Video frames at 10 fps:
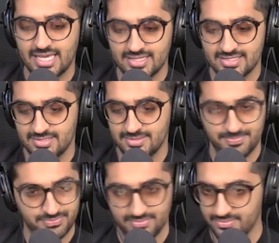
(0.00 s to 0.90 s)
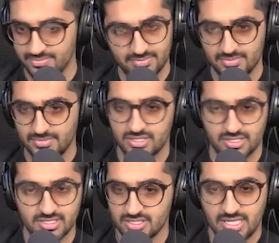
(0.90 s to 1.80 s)
gets
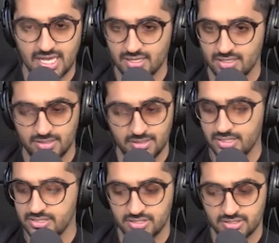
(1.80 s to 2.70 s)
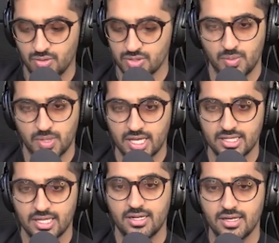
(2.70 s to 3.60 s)
just it just get it just goes away,
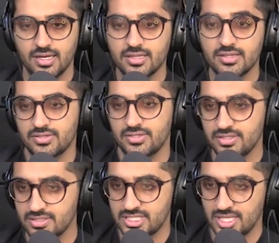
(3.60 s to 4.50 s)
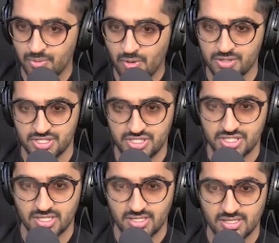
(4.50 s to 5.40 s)
and then the real subconscious
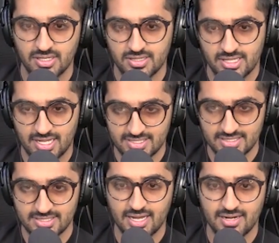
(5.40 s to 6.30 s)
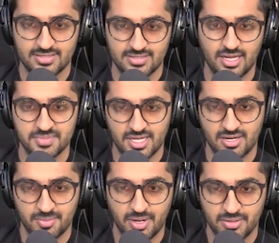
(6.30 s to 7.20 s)
shit that's inside us comes
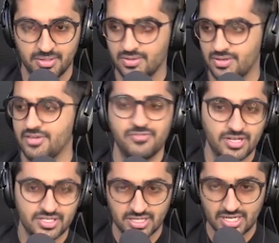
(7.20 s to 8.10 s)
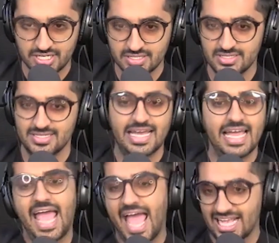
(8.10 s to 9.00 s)
out about, you know, like frustrations,
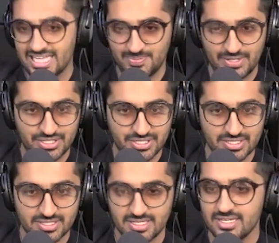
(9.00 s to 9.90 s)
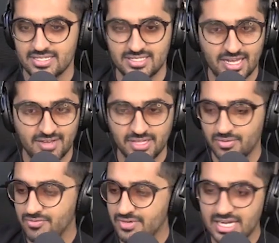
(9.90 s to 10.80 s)
aspirations, right. Stuff that
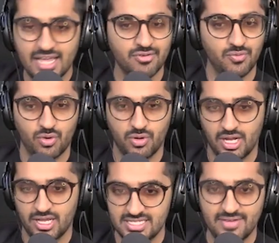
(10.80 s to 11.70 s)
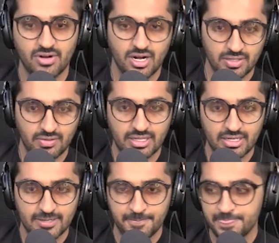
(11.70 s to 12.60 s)
we've never vocalized, never
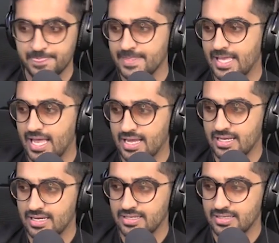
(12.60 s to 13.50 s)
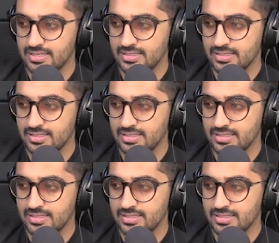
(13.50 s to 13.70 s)
articulated. And